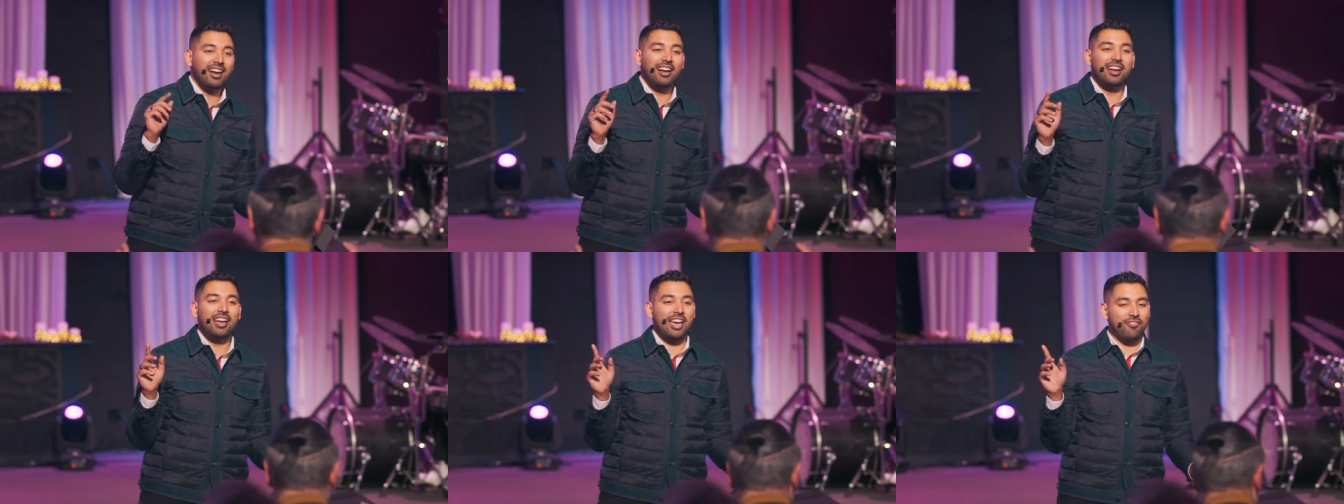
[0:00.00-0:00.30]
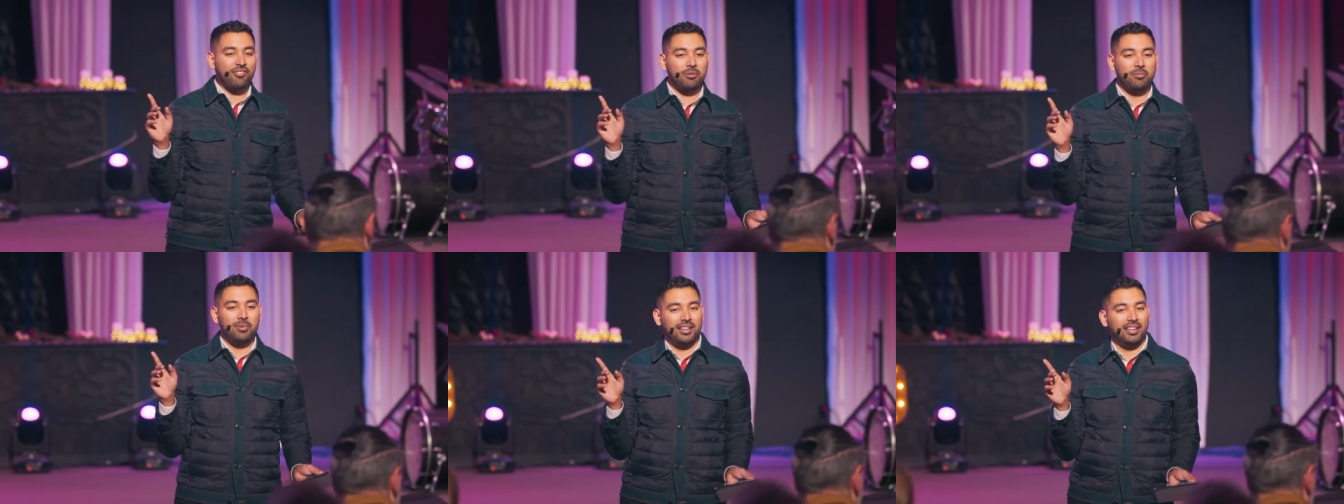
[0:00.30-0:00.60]

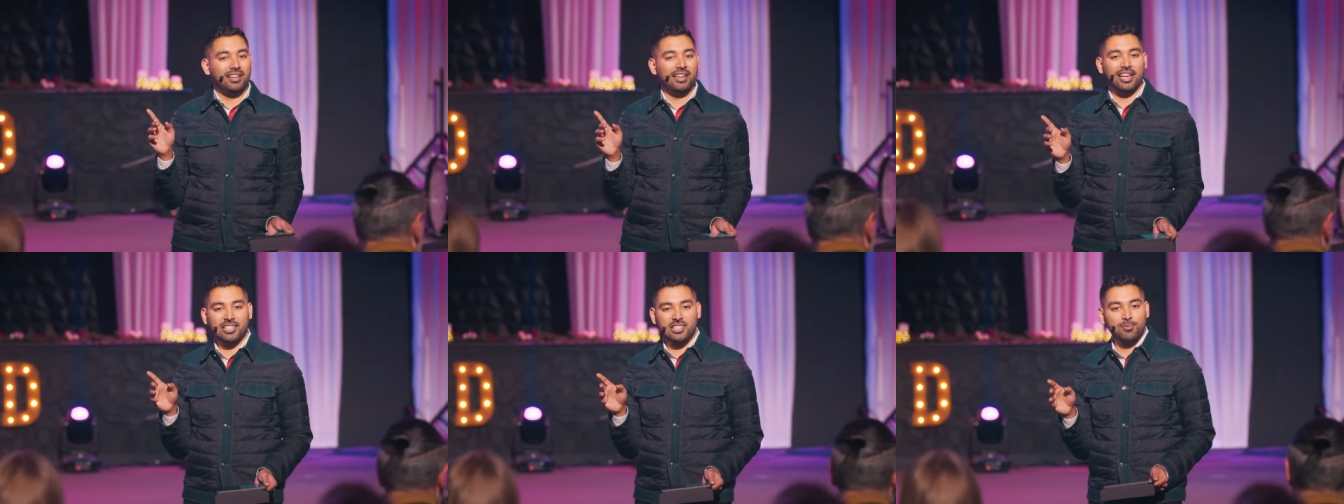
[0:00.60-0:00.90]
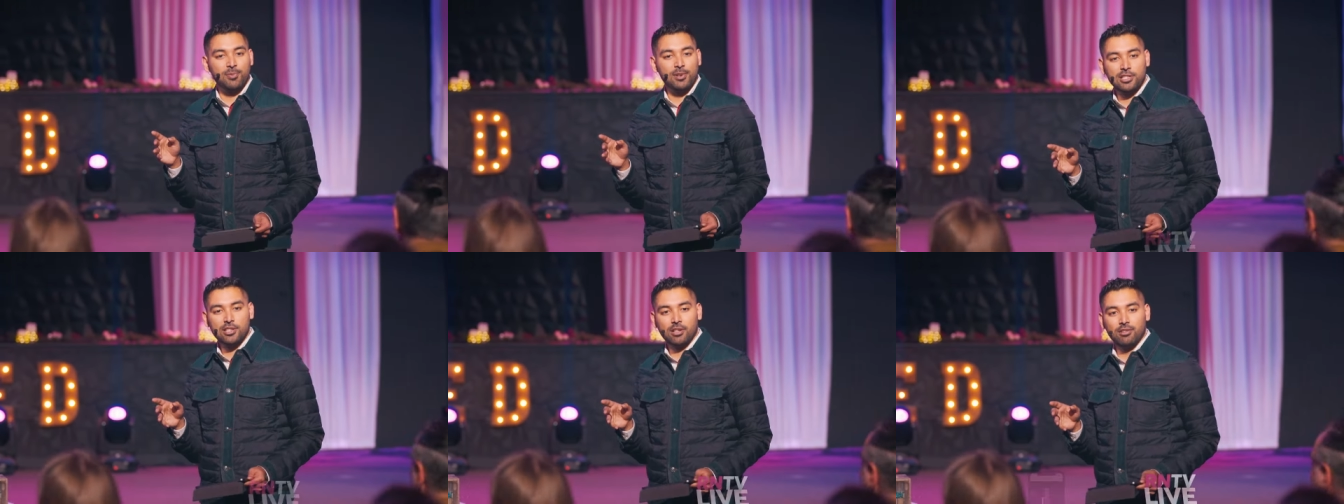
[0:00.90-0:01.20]
Everybody likes
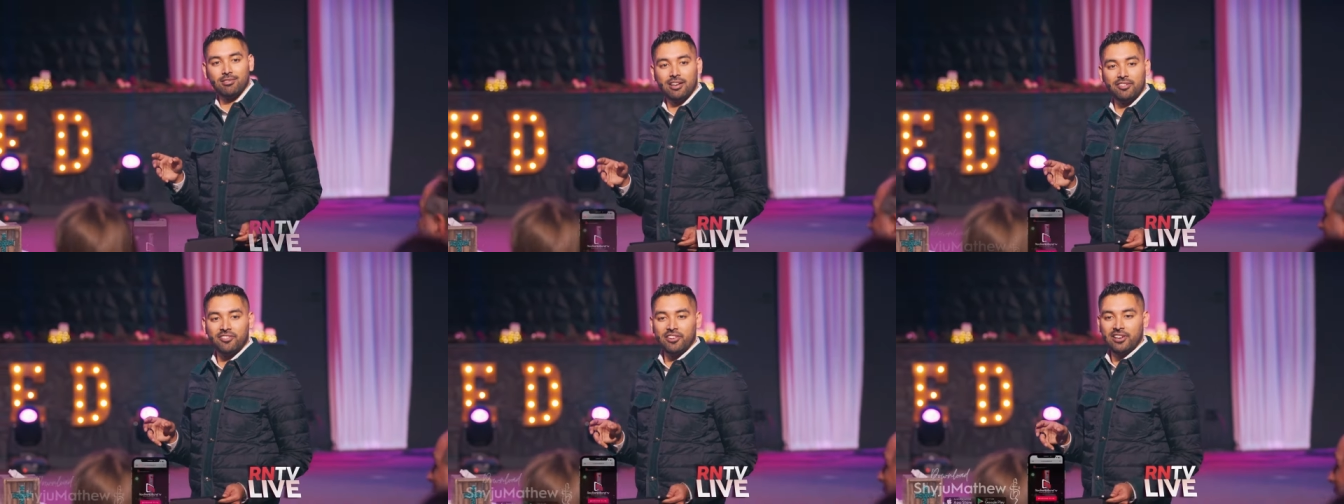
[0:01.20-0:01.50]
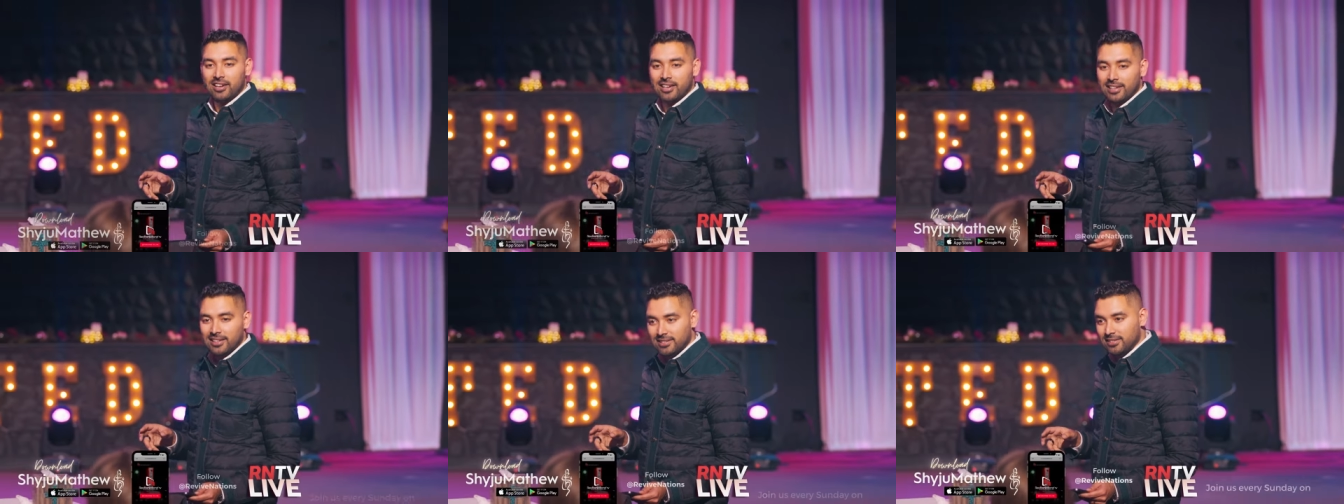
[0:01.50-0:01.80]
spiritual warfare,
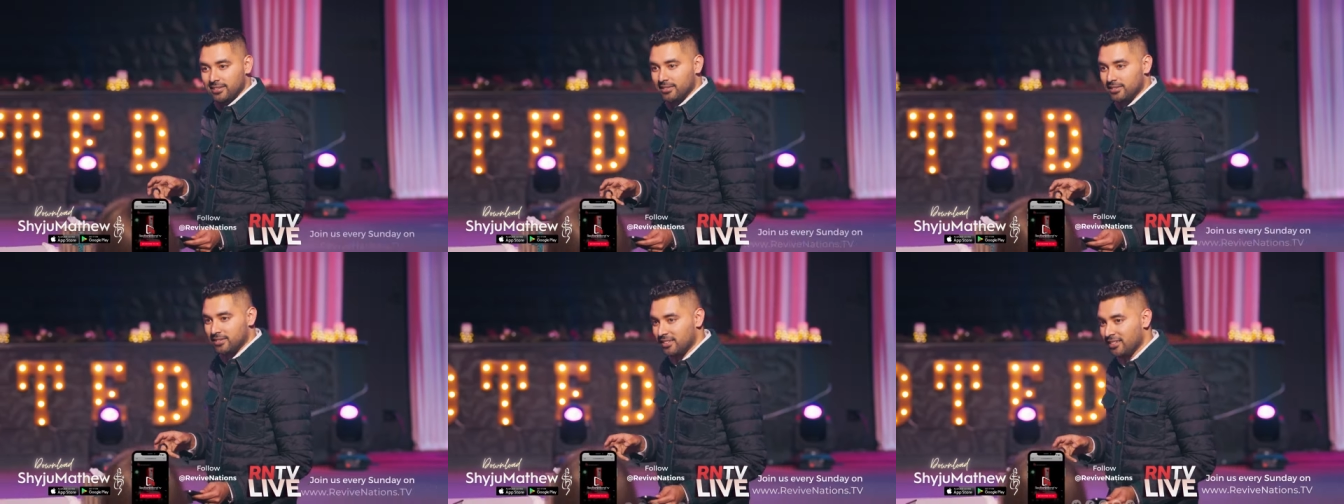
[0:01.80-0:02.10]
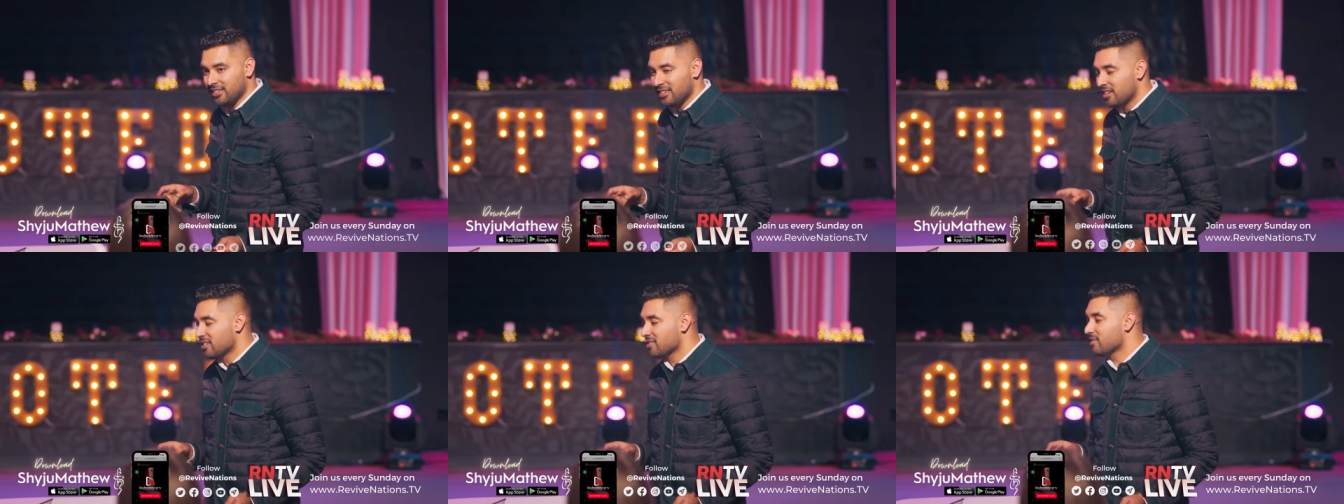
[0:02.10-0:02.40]

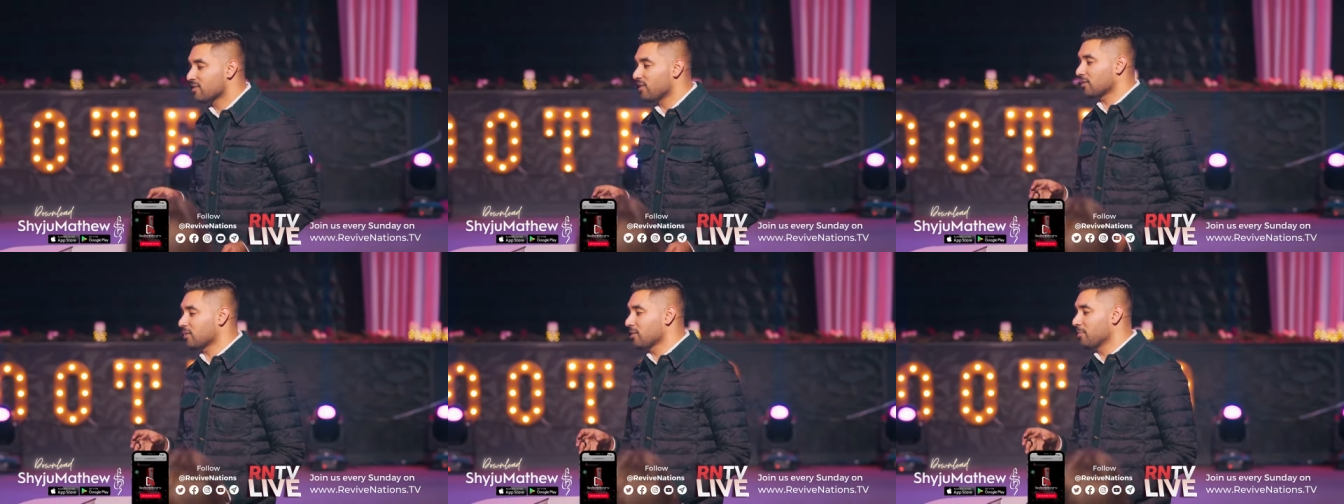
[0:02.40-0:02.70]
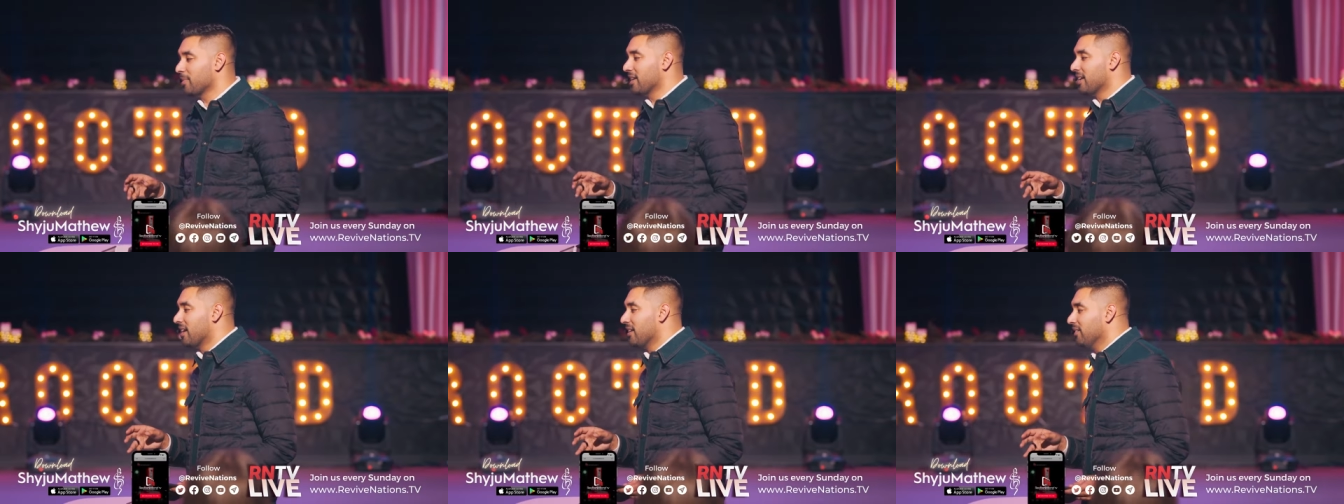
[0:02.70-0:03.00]
right? Talk to
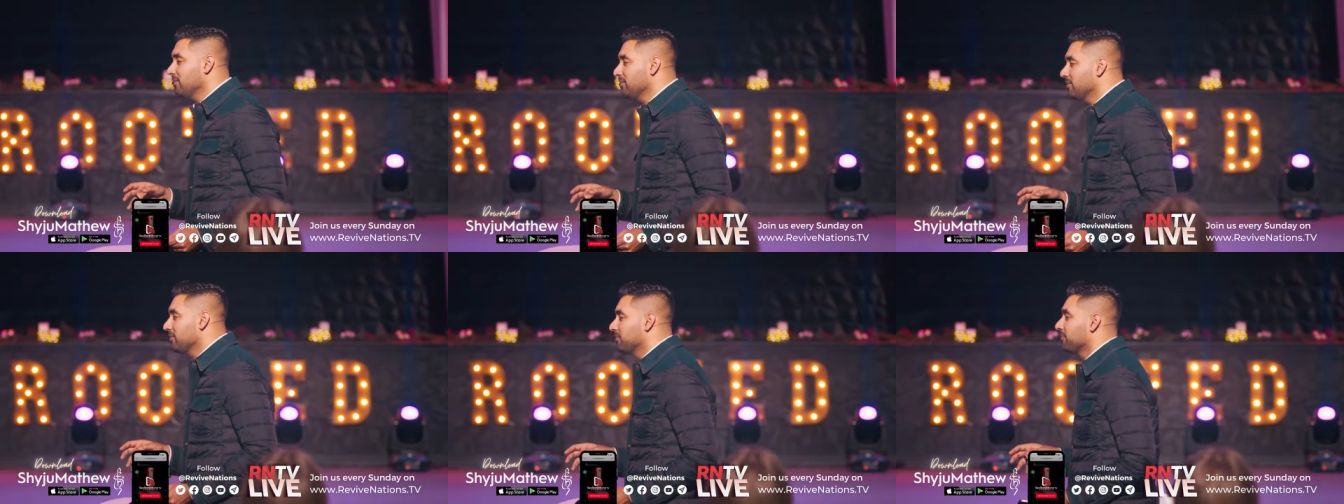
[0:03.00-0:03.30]
me now.